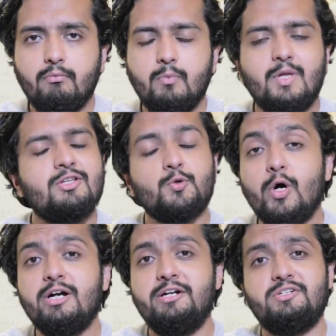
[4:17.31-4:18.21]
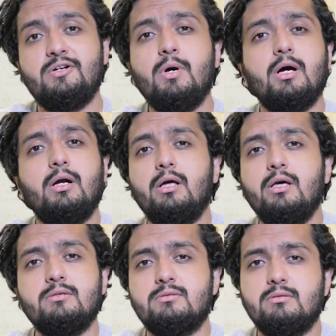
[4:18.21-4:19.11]
That's what digital
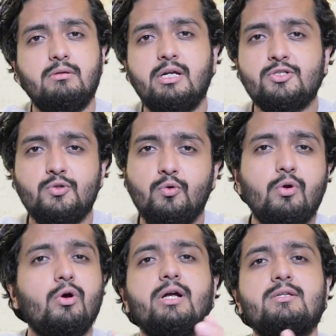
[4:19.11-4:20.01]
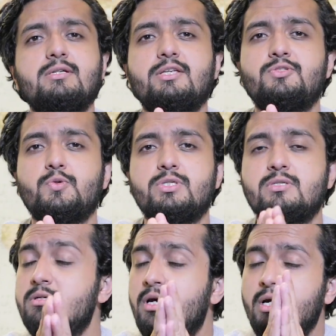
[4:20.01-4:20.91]
marketing is. There is no rocket science to it.